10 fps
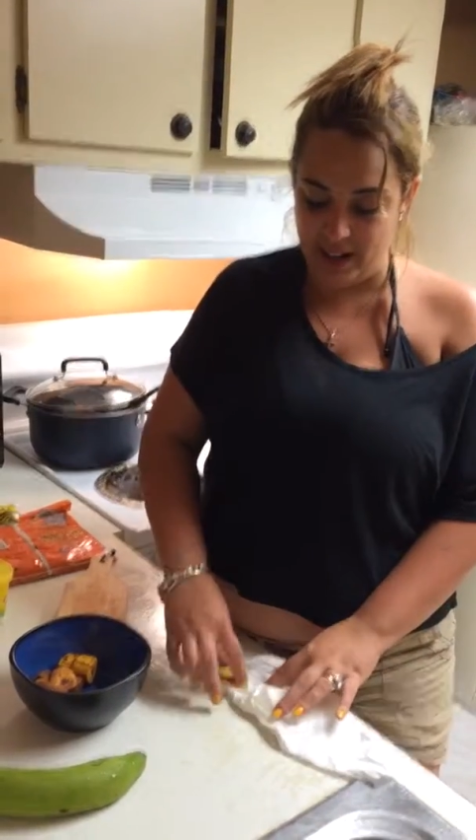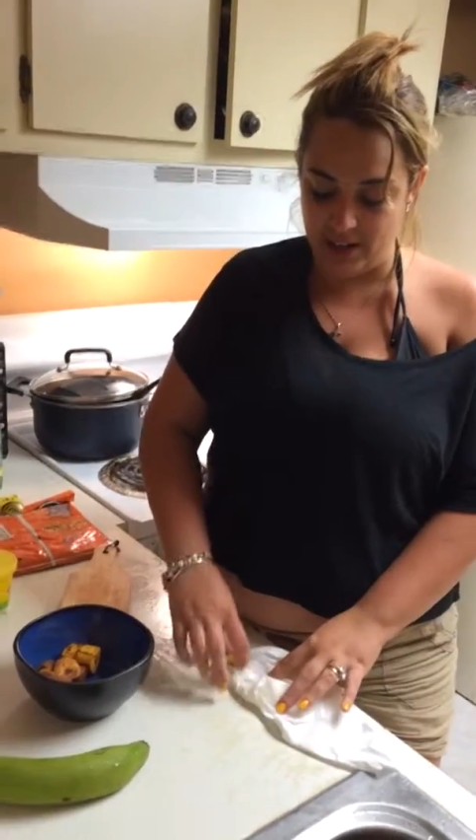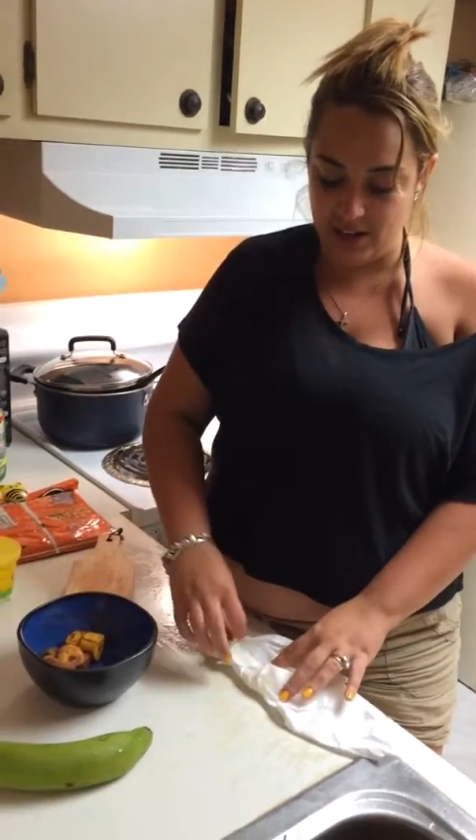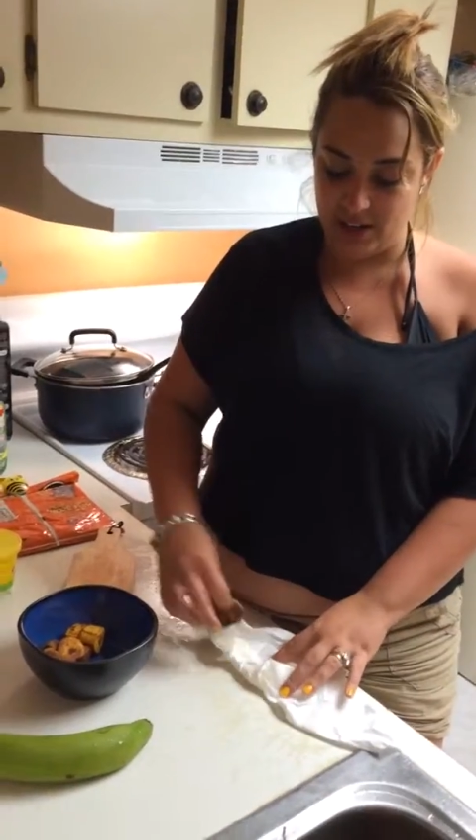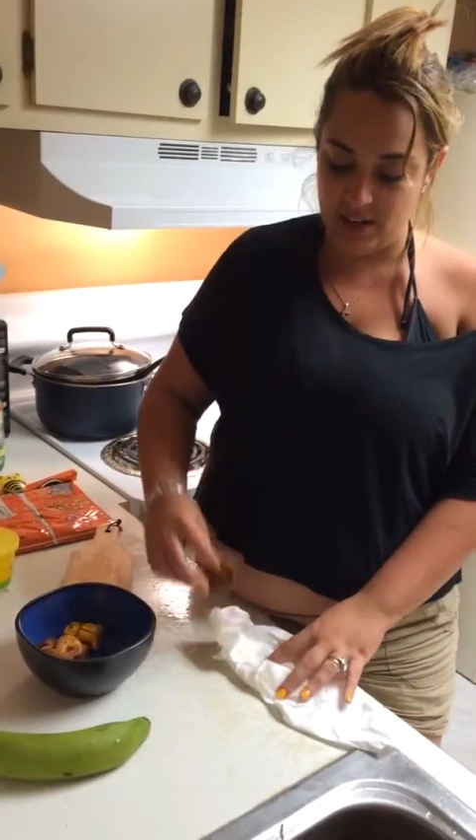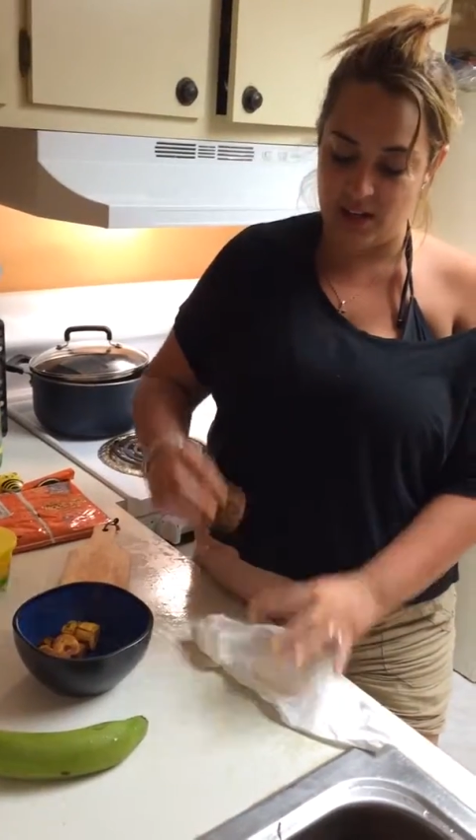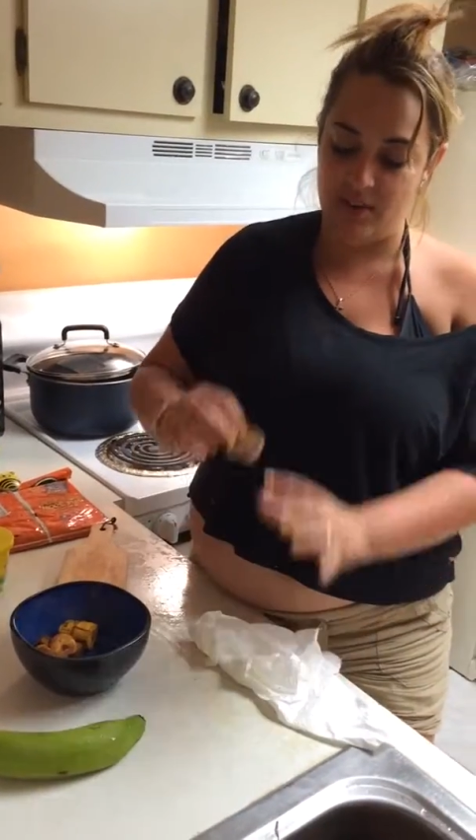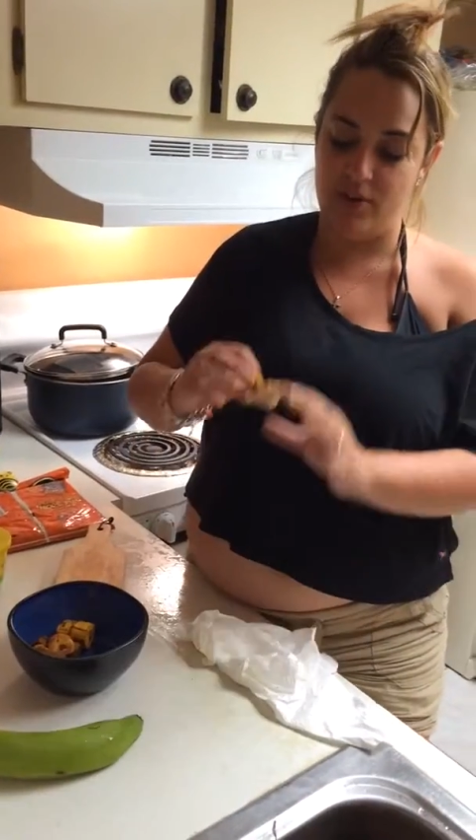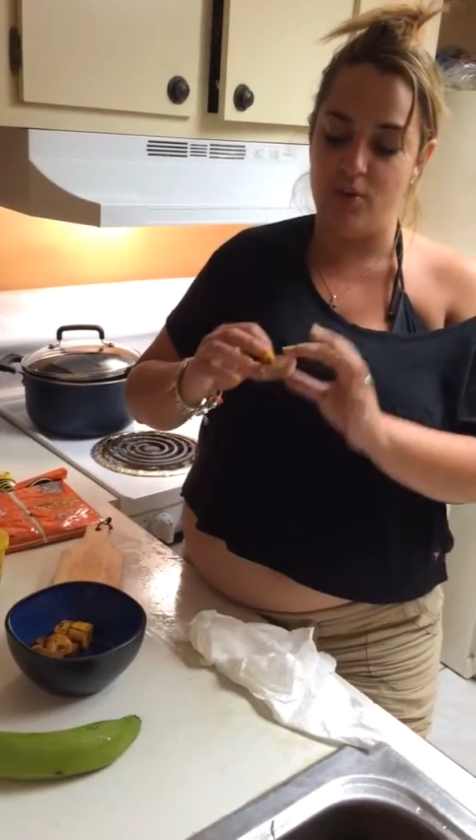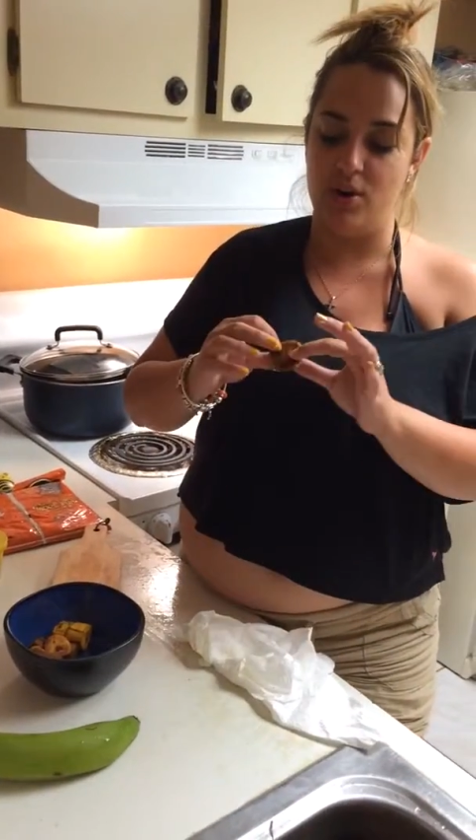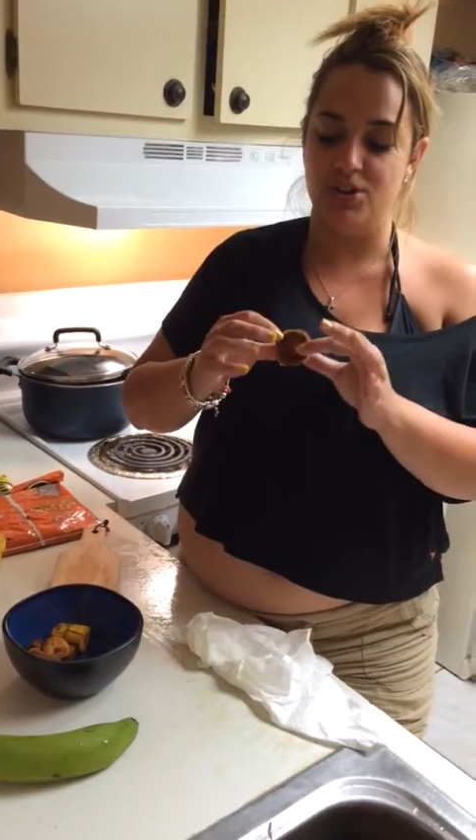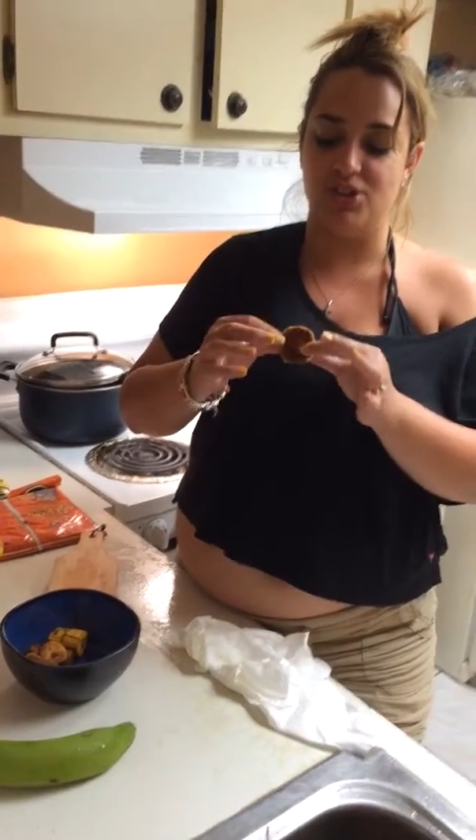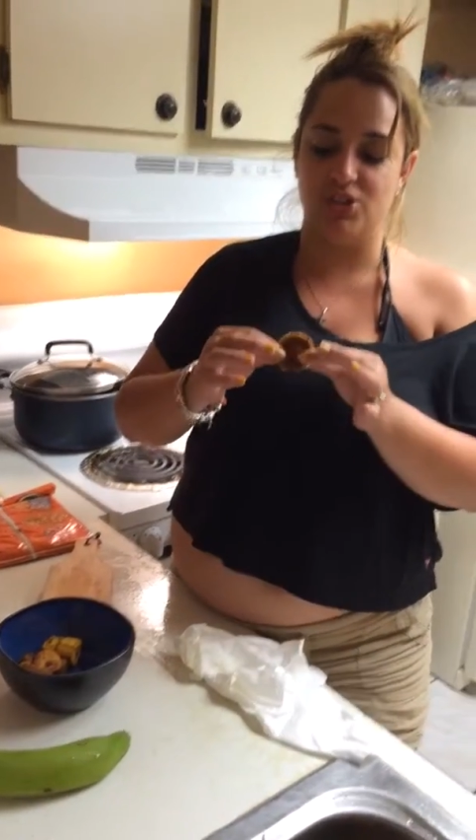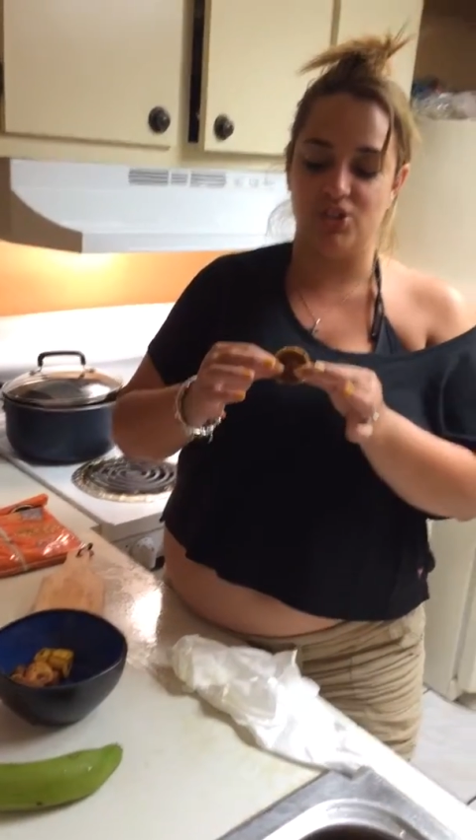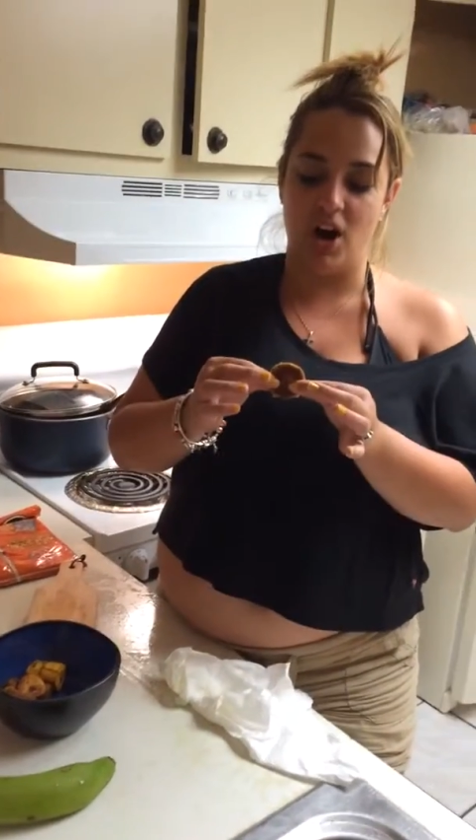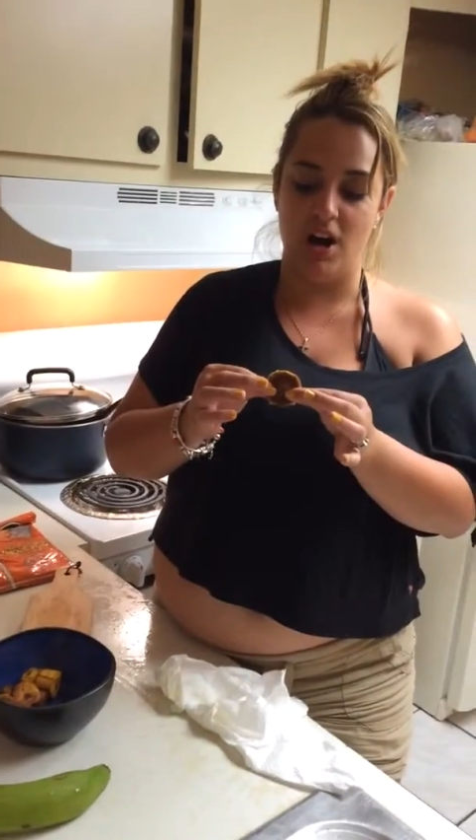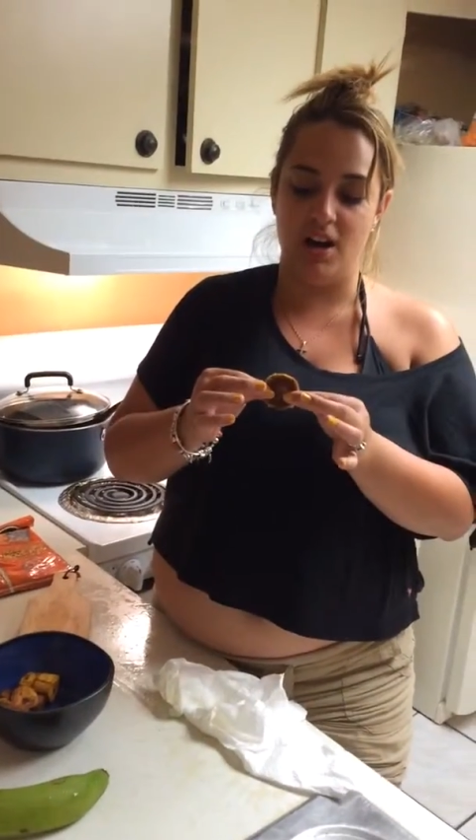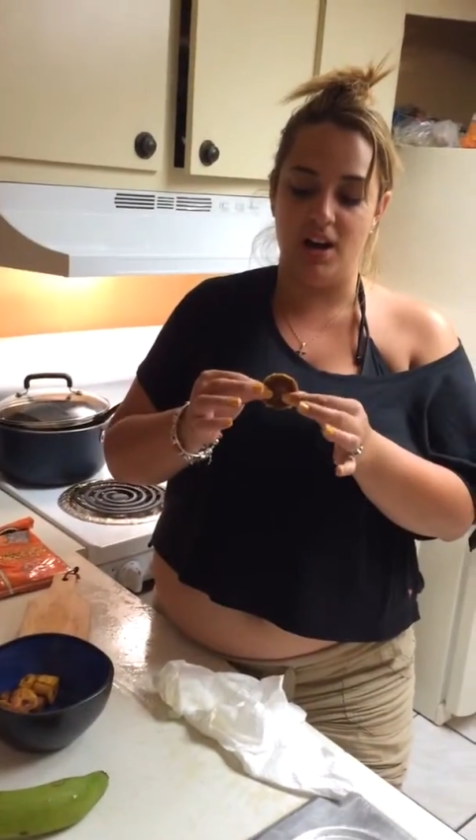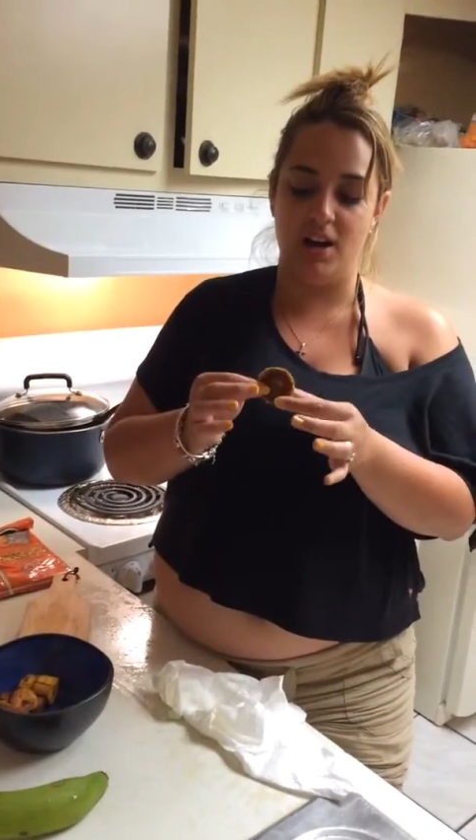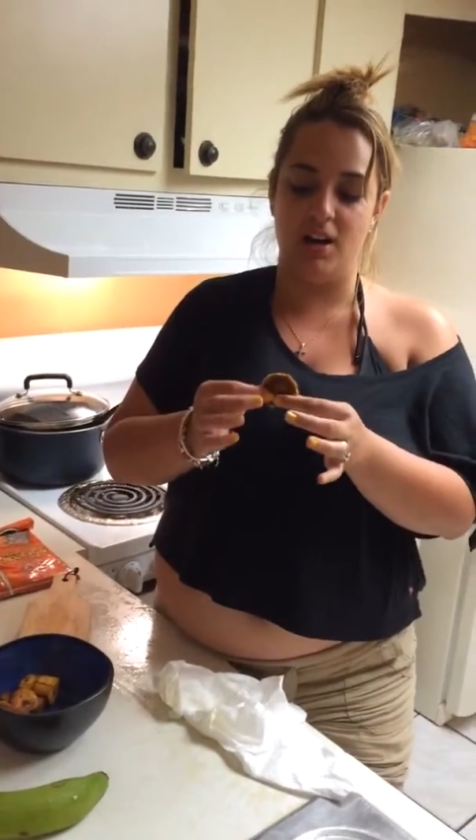It doesn't give you a
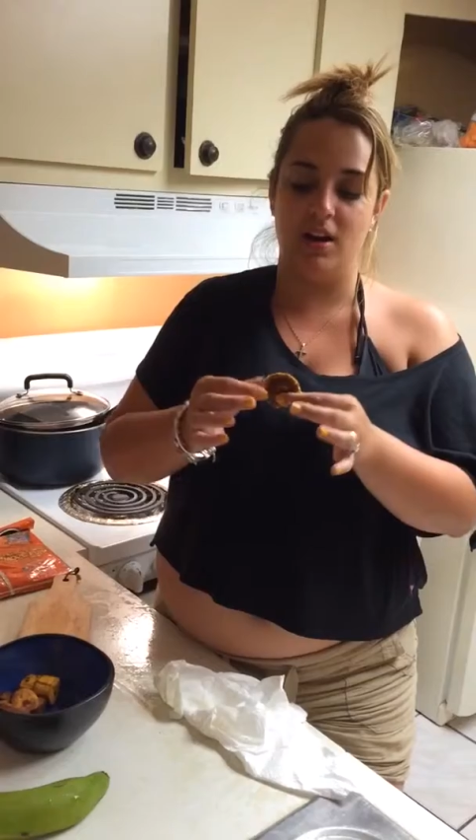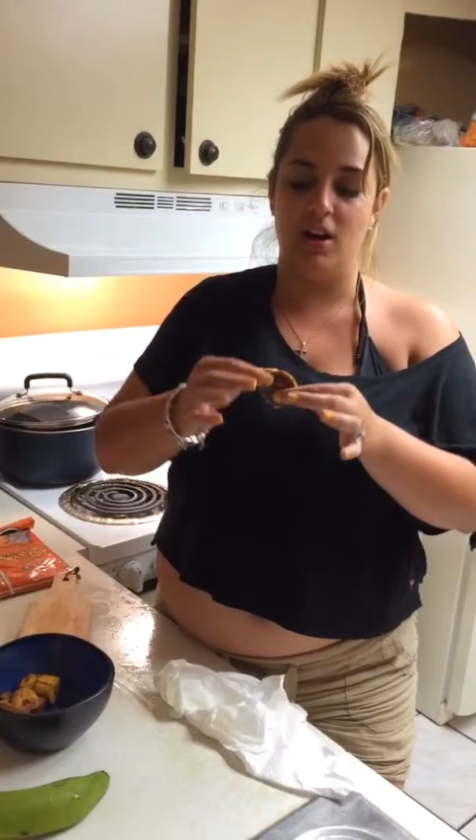solid